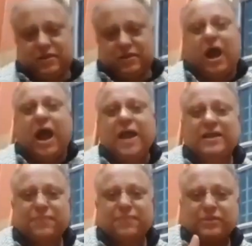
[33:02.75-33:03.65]

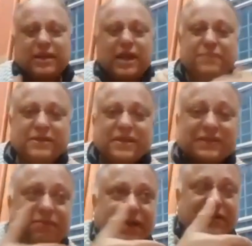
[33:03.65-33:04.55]
that means it
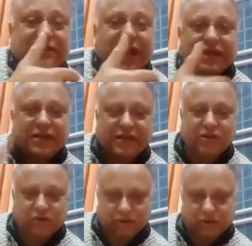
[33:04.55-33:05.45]
separates the identity
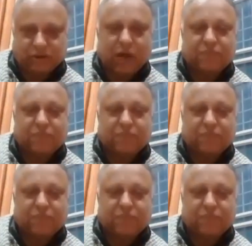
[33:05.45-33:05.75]
of